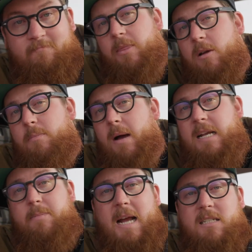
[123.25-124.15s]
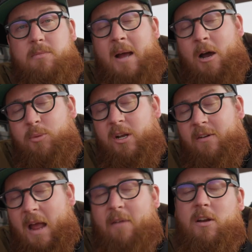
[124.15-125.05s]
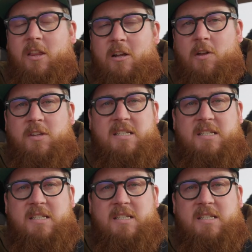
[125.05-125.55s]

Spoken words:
The combined maximum output of everything on the